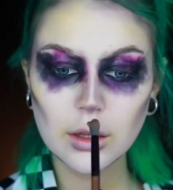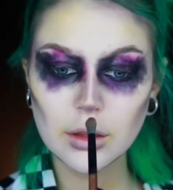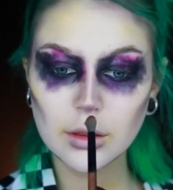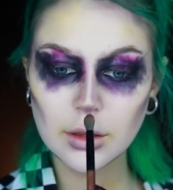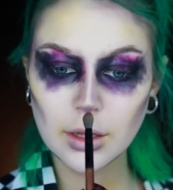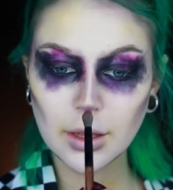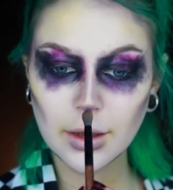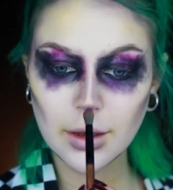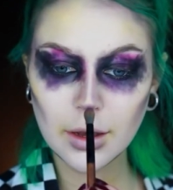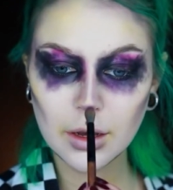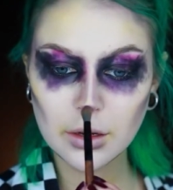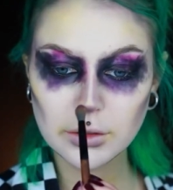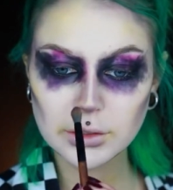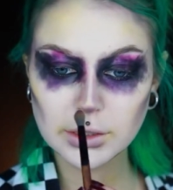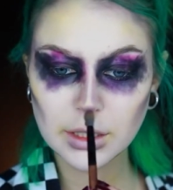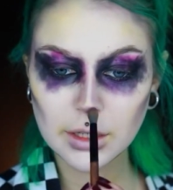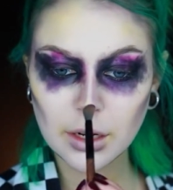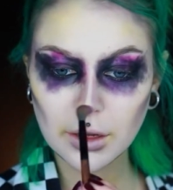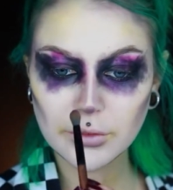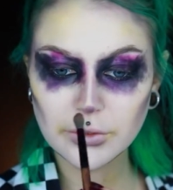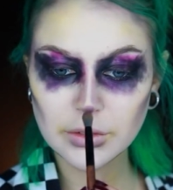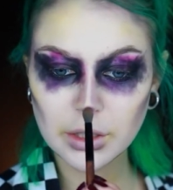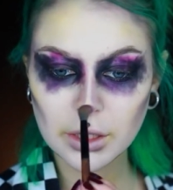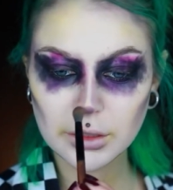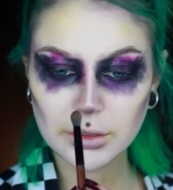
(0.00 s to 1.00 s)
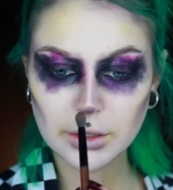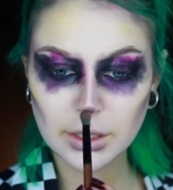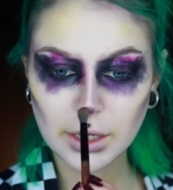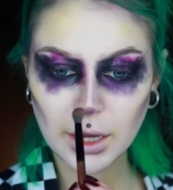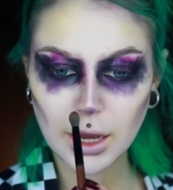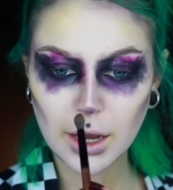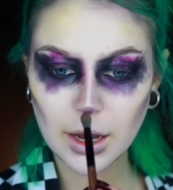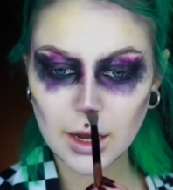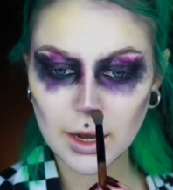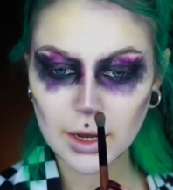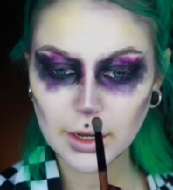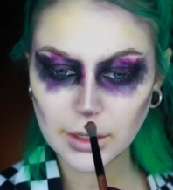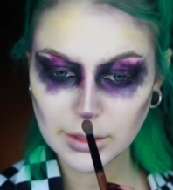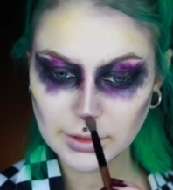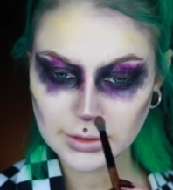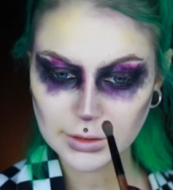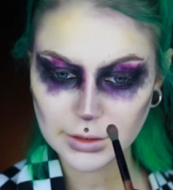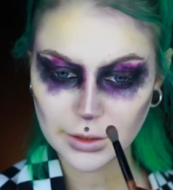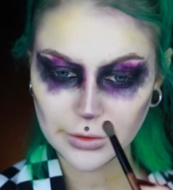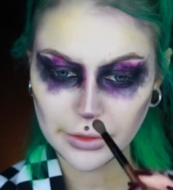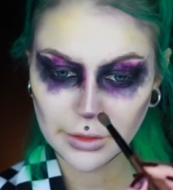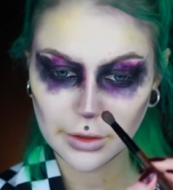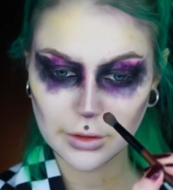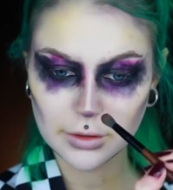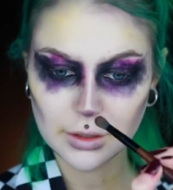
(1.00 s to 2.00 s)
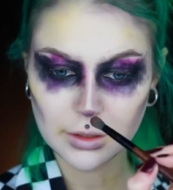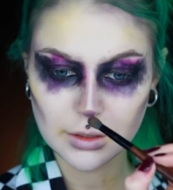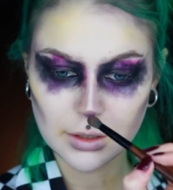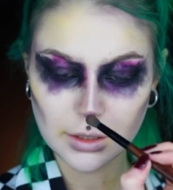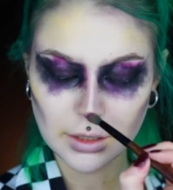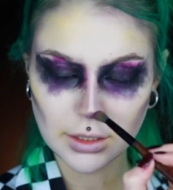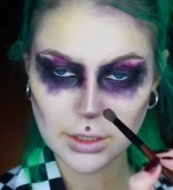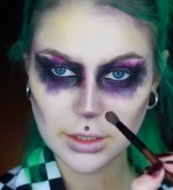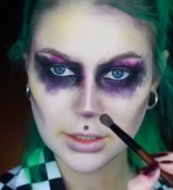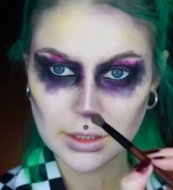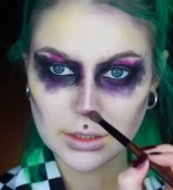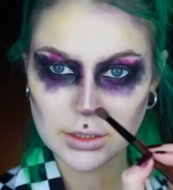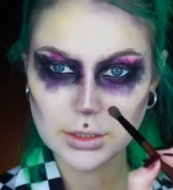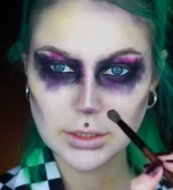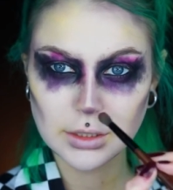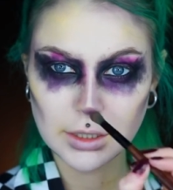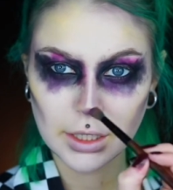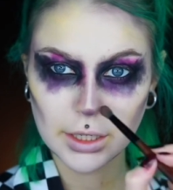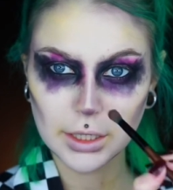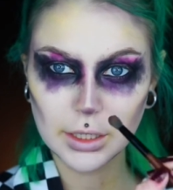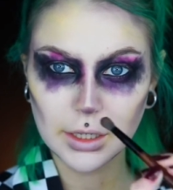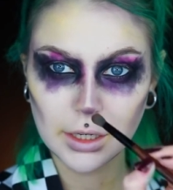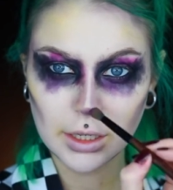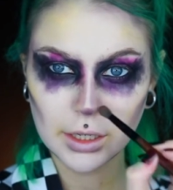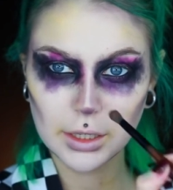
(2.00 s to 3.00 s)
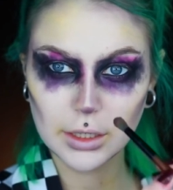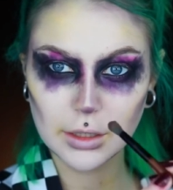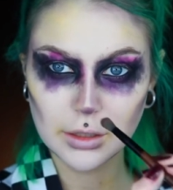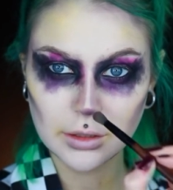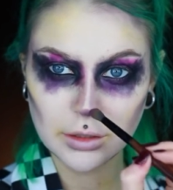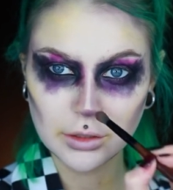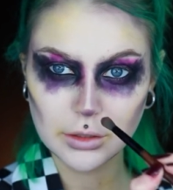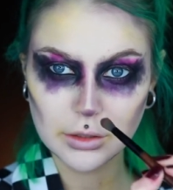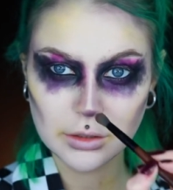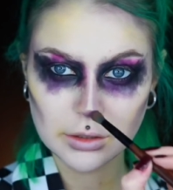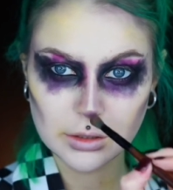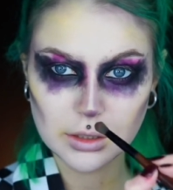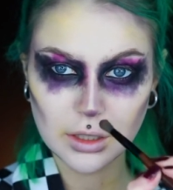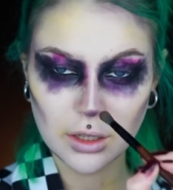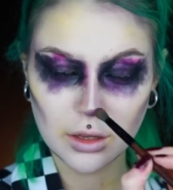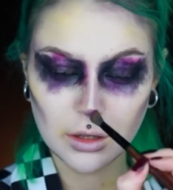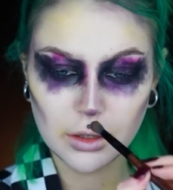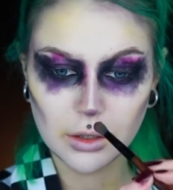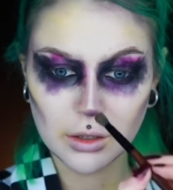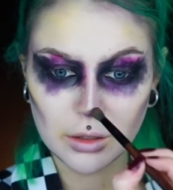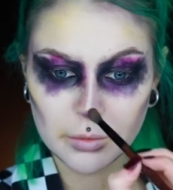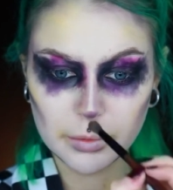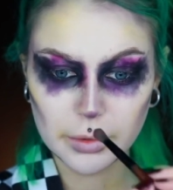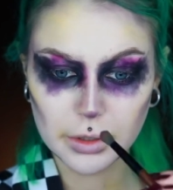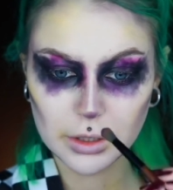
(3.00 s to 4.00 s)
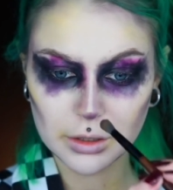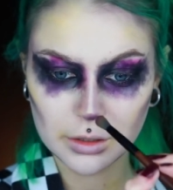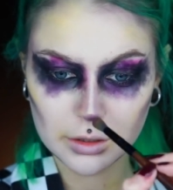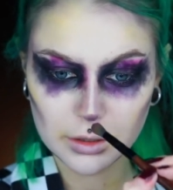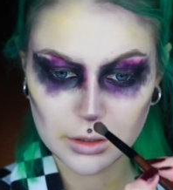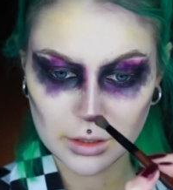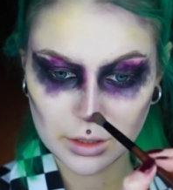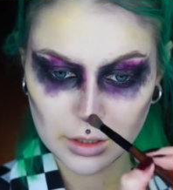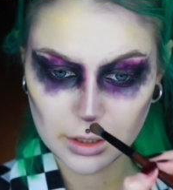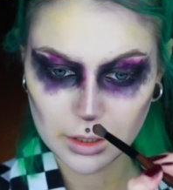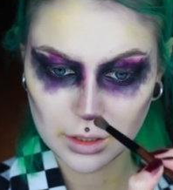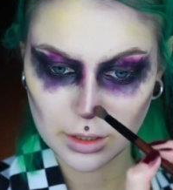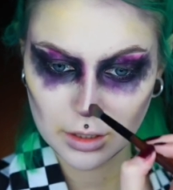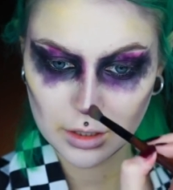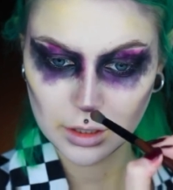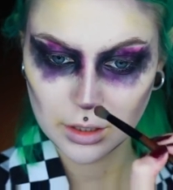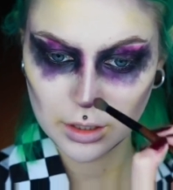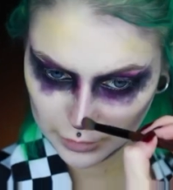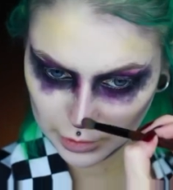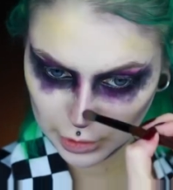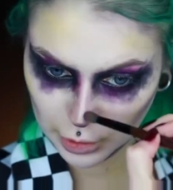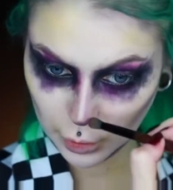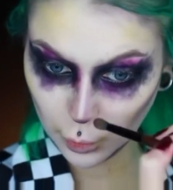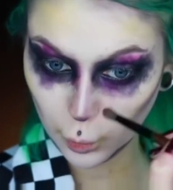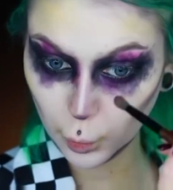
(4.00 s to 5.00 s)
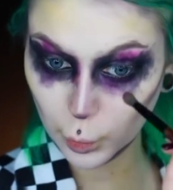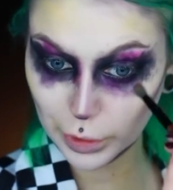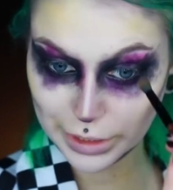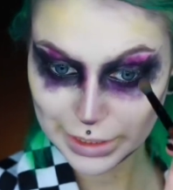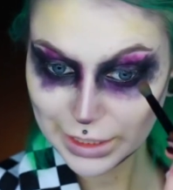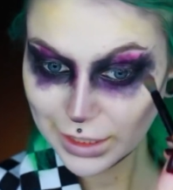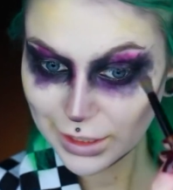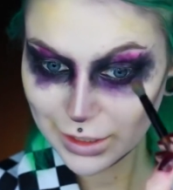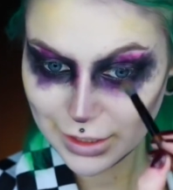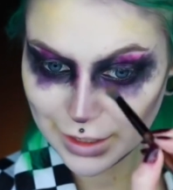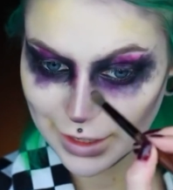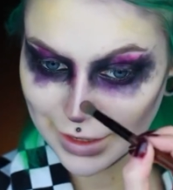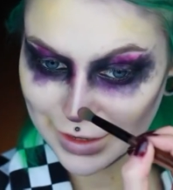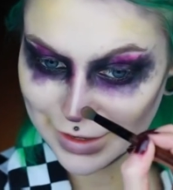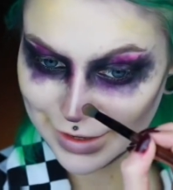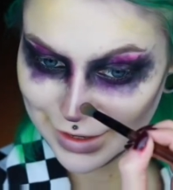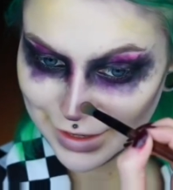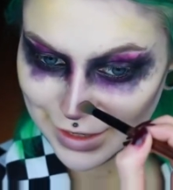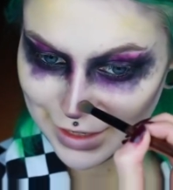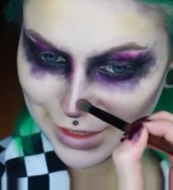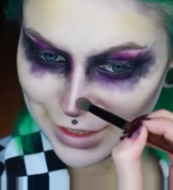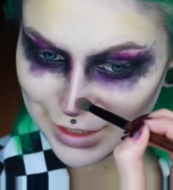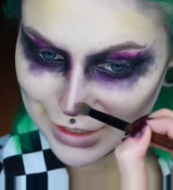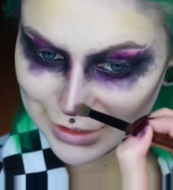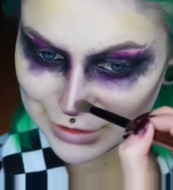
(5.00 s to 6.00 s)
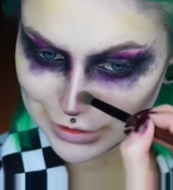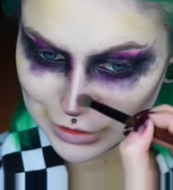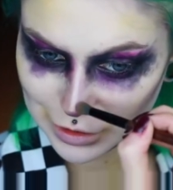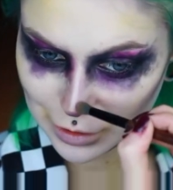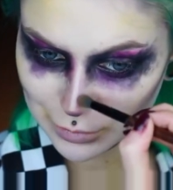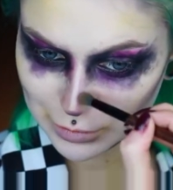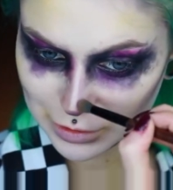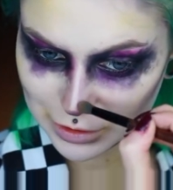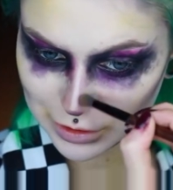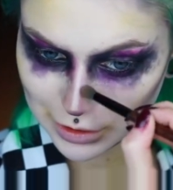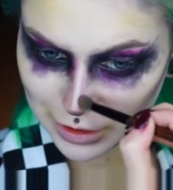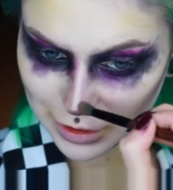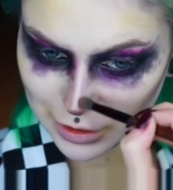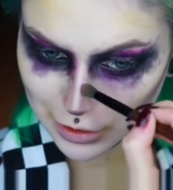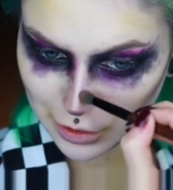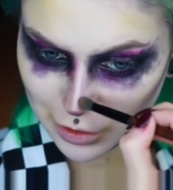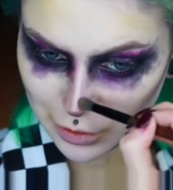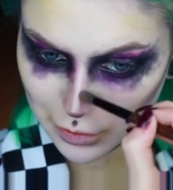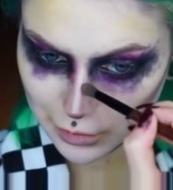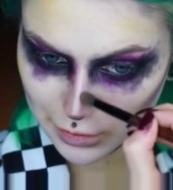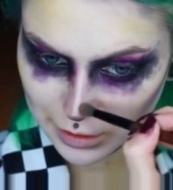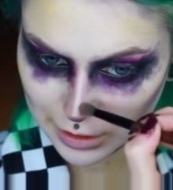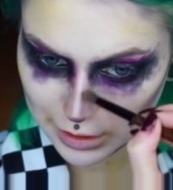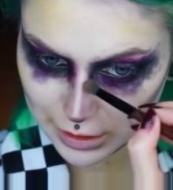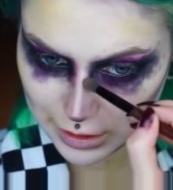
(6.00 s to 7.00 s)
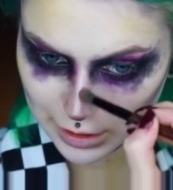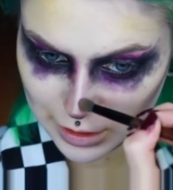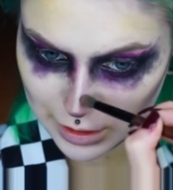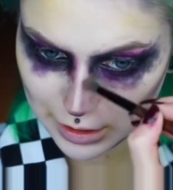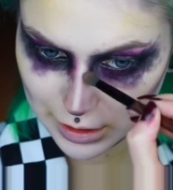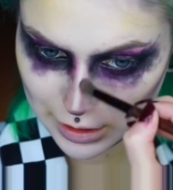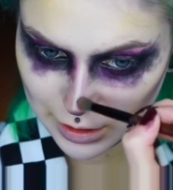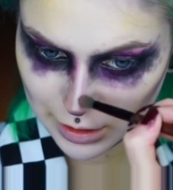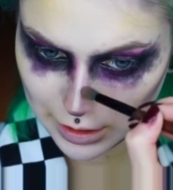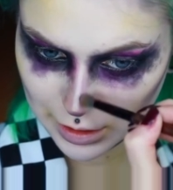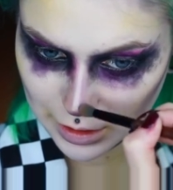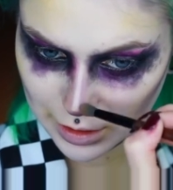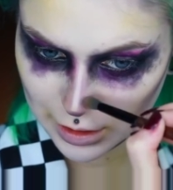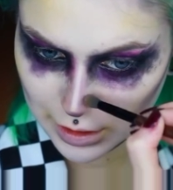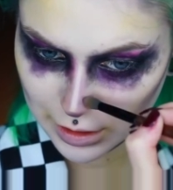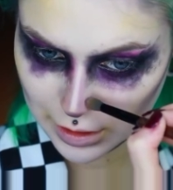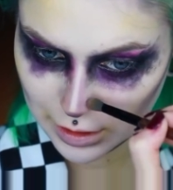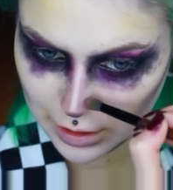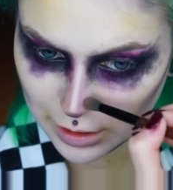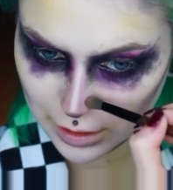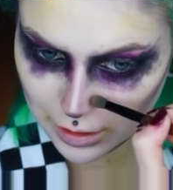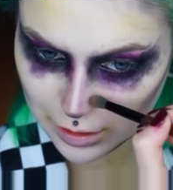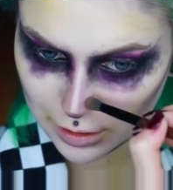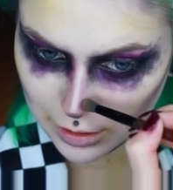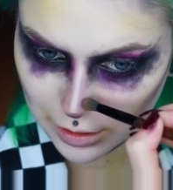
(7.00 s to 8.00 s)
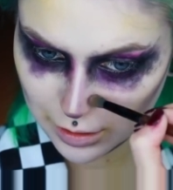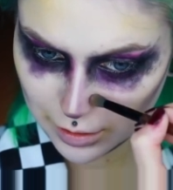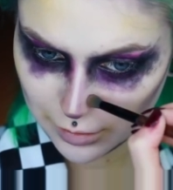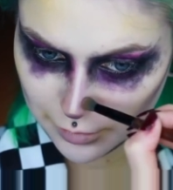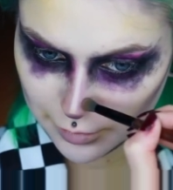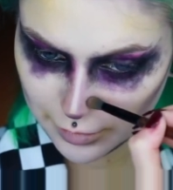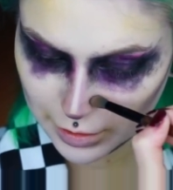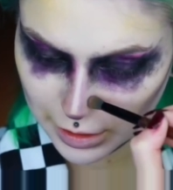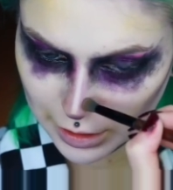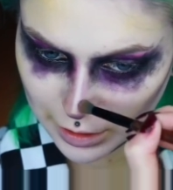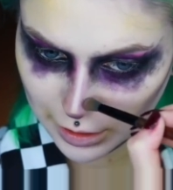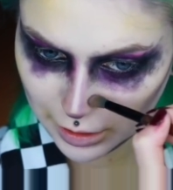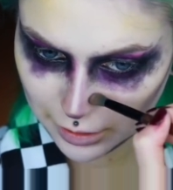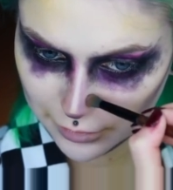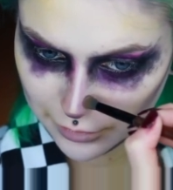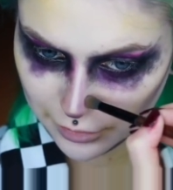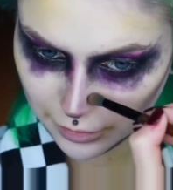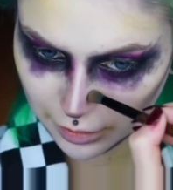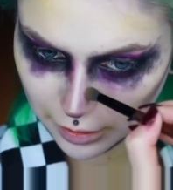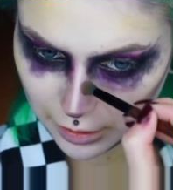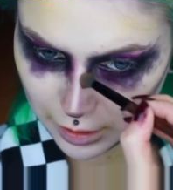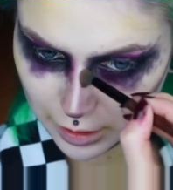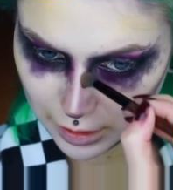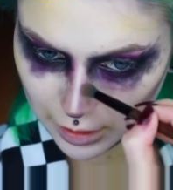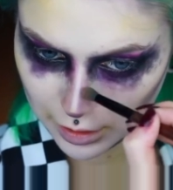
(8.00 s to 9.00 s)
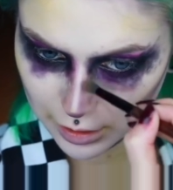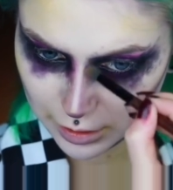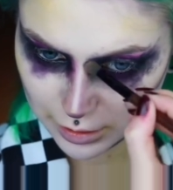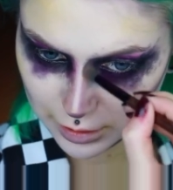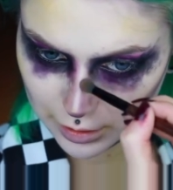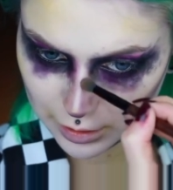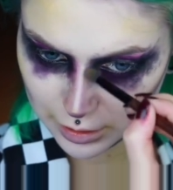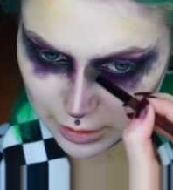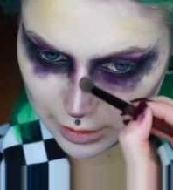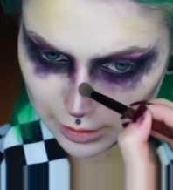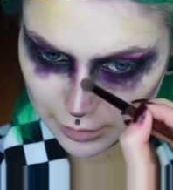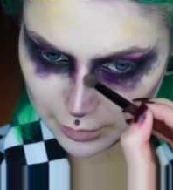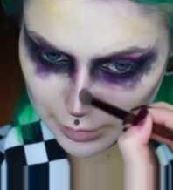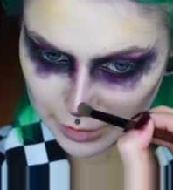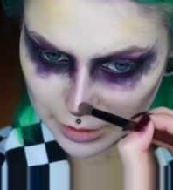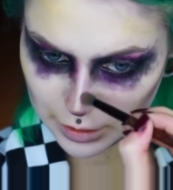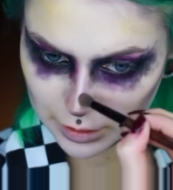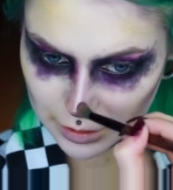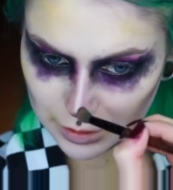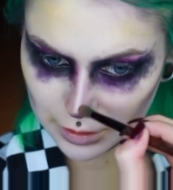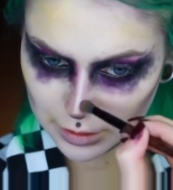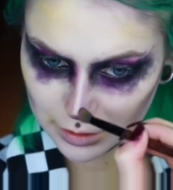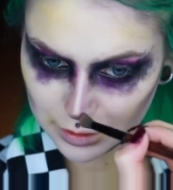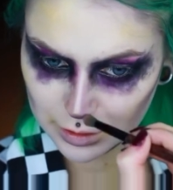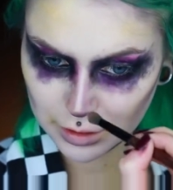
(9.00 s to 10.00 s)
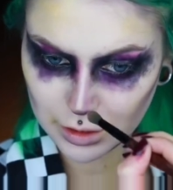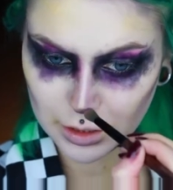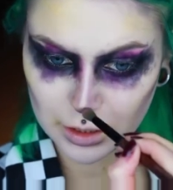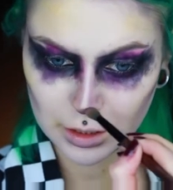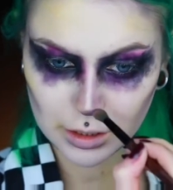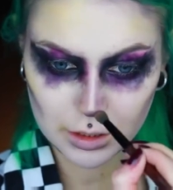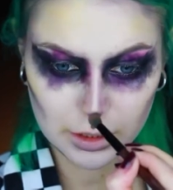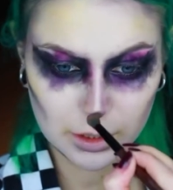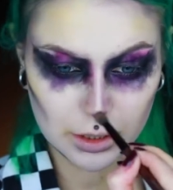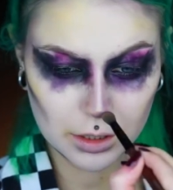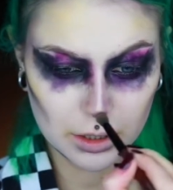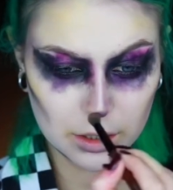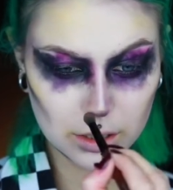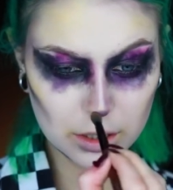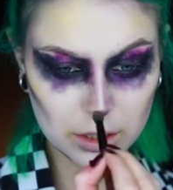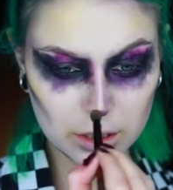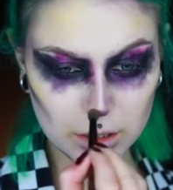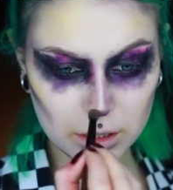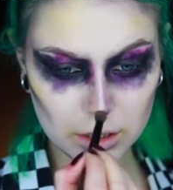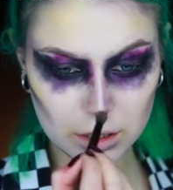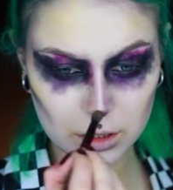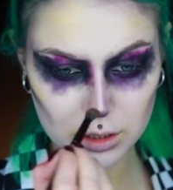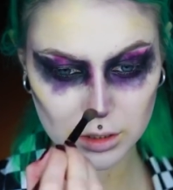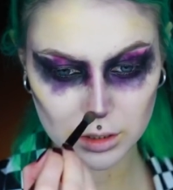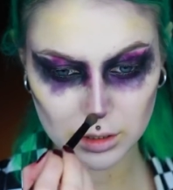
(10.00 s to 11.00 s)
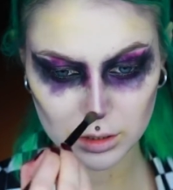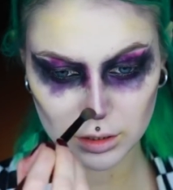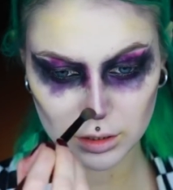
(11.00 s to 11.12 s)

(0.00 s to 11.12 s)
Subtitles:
Now that I've done the eyes, I think that the shading looks a little bit weak. So I'm just gonna go in and make everything a little bit darker.